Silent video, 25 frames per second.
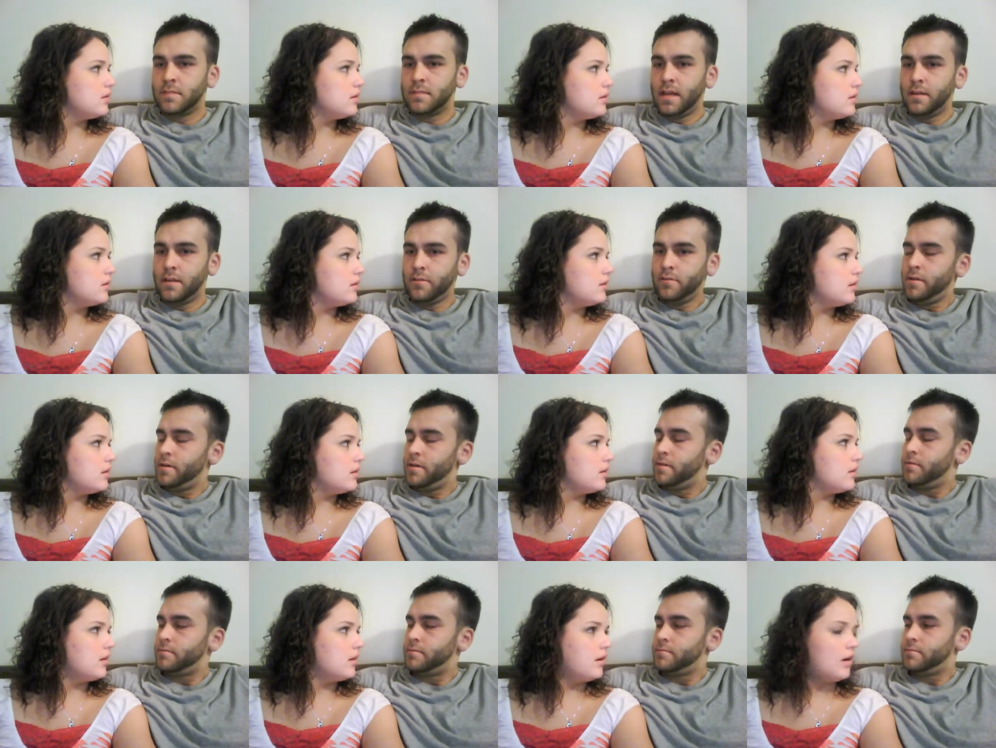Speaker 1: I don't
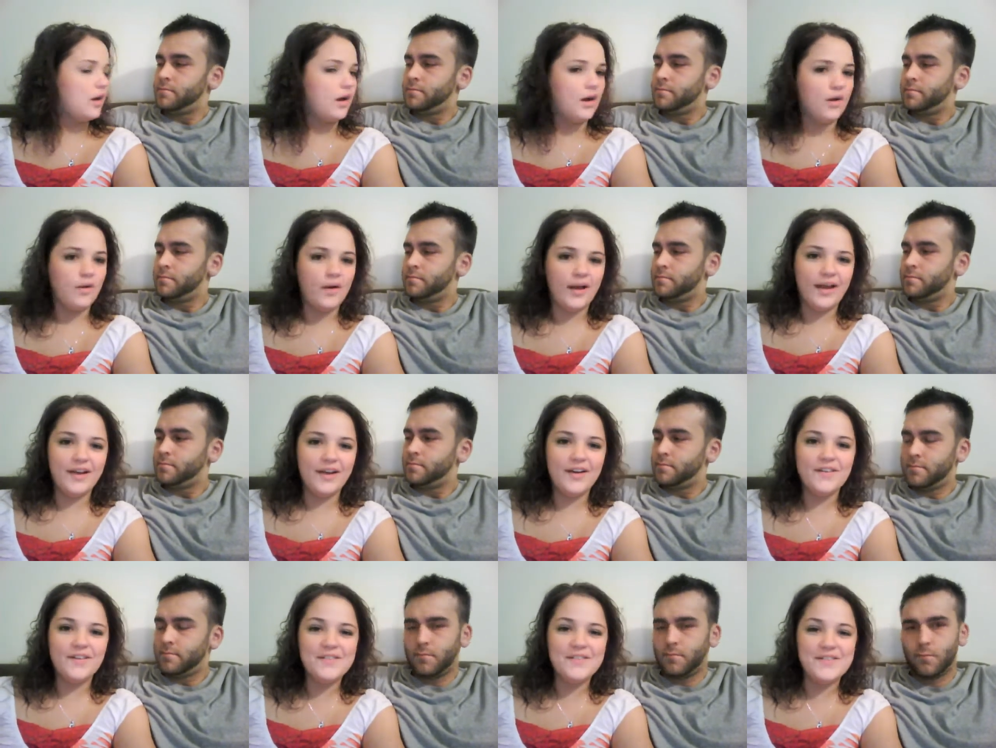know. Oh,
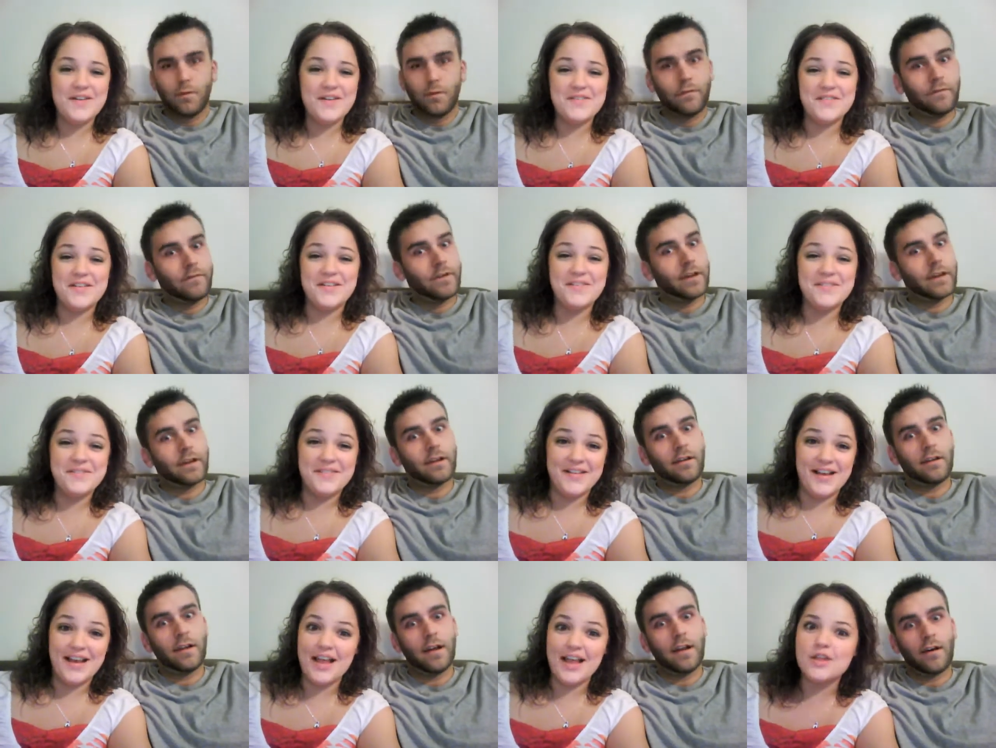I don't
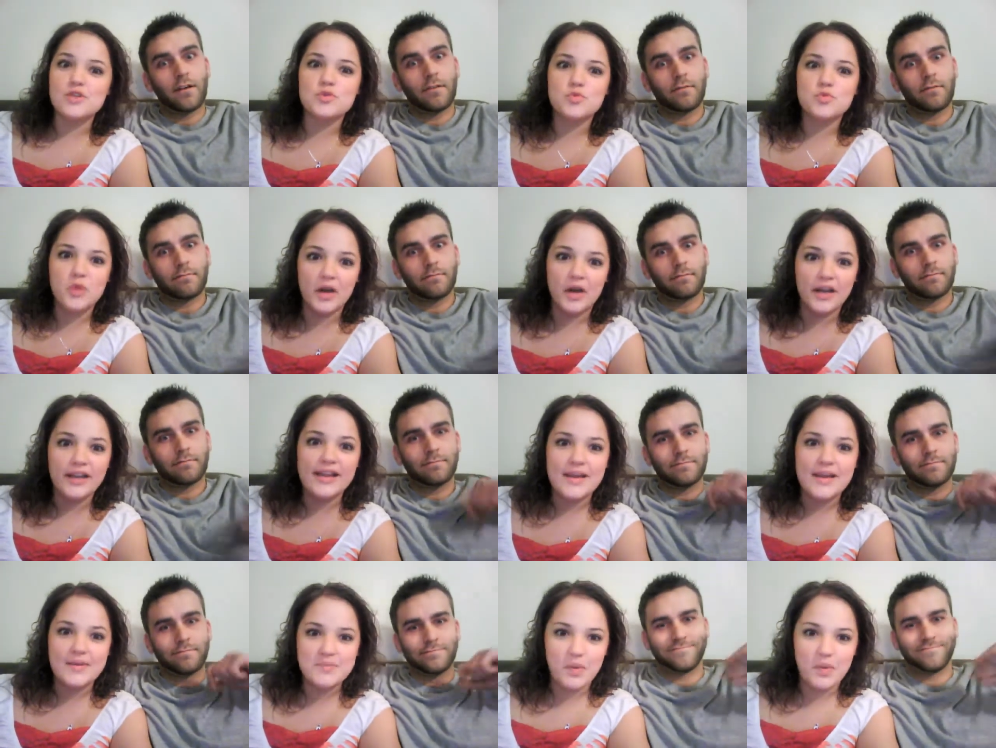remember. It it's
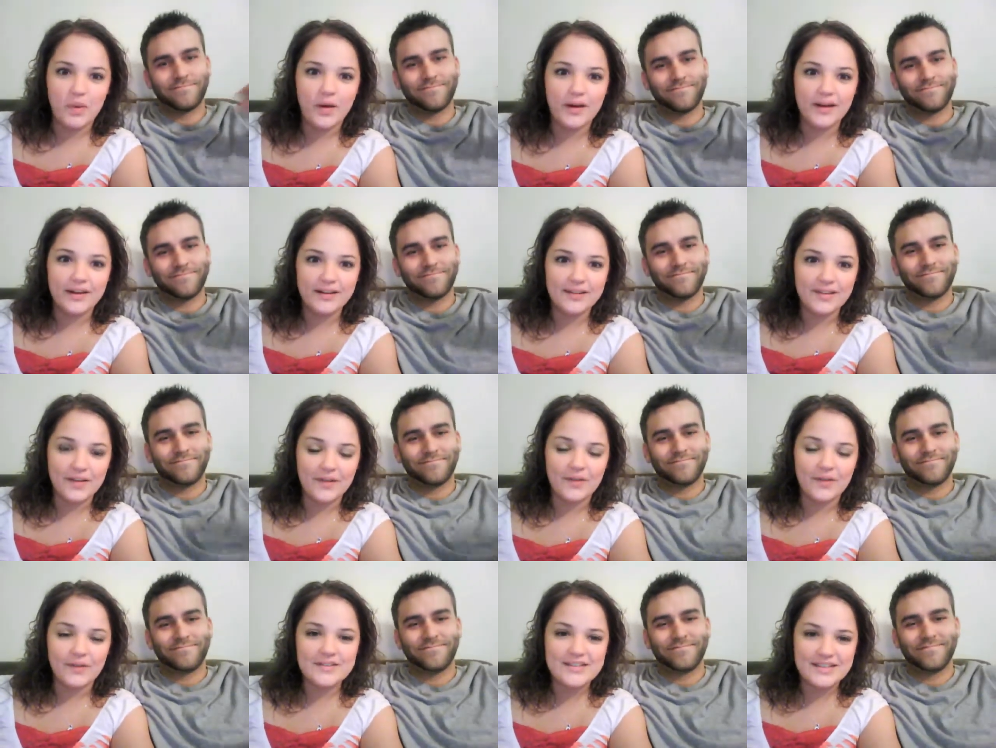really
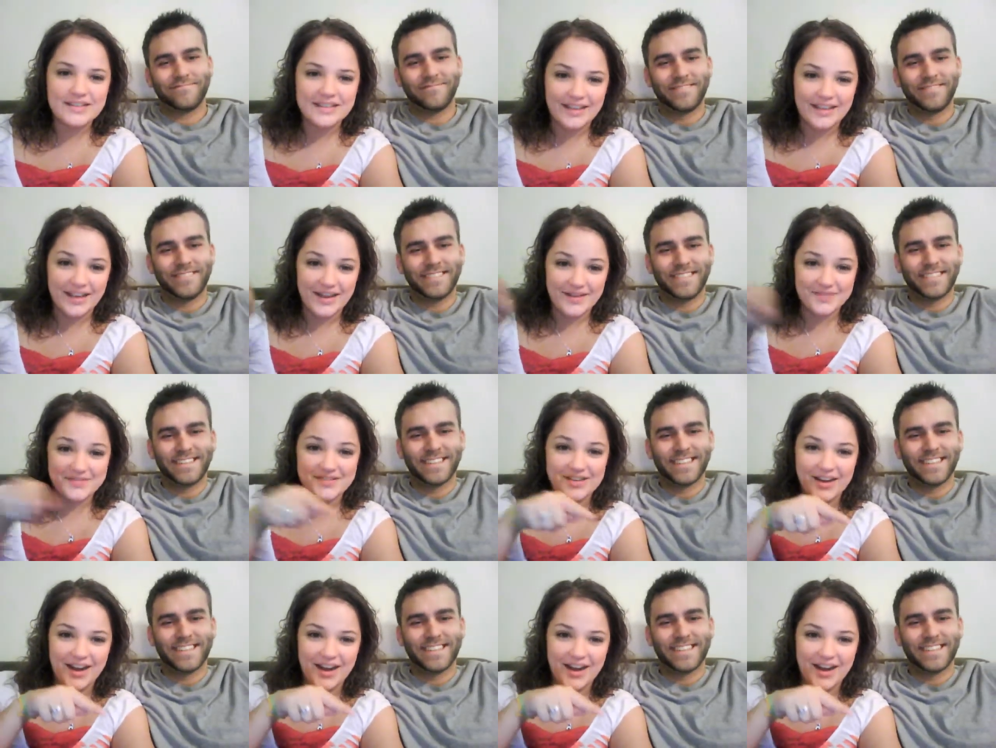important though to keep